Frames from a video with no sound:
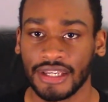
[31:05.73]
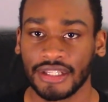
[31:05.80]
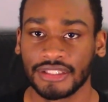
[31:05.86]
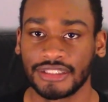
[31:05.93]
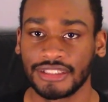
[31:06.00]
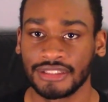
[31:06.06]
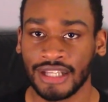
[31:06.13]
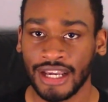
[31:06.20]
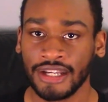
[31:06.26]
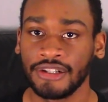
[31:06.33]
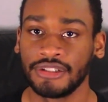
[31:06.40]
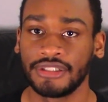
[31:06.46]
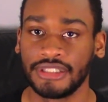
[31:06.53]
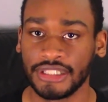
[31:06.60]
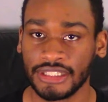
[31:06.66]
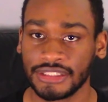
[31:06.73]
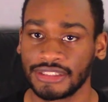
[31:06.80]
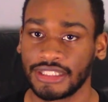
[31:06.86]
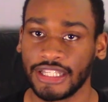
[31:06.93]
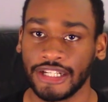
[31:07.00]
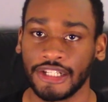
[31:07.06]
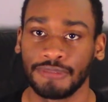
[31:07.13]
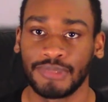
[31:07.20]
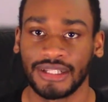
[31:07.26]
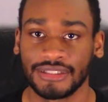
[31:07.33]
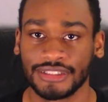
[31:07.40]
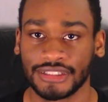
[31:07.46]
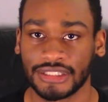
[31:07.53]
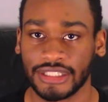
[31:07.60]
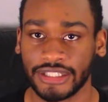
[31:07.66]
Snyder does care about
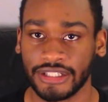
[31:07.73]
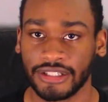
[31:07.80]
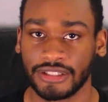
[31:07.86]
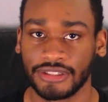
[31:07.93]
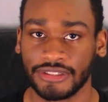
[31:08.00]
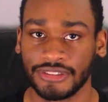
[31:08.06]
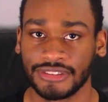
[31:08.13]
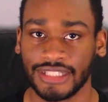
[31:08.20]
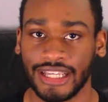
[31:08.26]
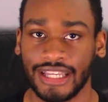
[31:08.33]
these characters,